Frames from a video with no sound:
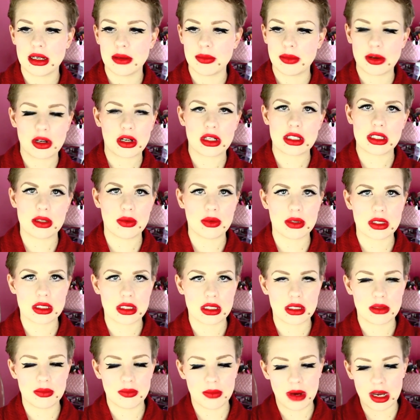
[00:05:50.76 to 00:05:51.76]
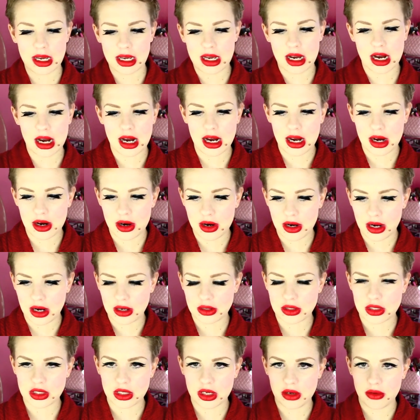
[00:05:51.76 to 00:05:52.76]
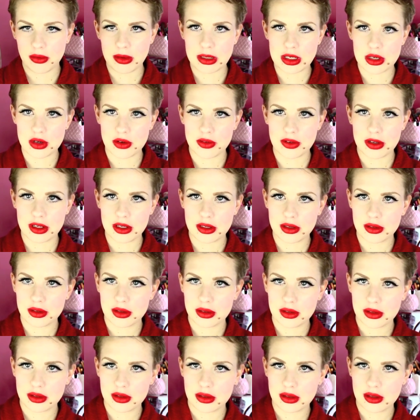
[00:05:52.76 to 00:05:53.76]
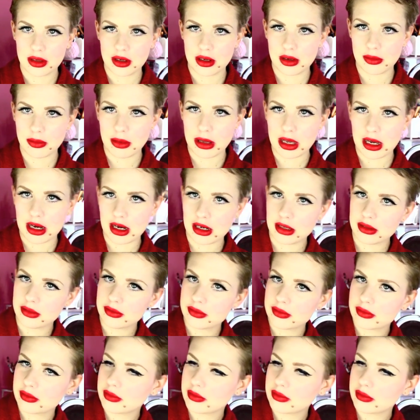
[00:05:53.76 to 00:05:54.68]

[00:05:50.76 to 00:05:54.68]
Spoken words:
because it was my car, I'll show you a picture of it up here.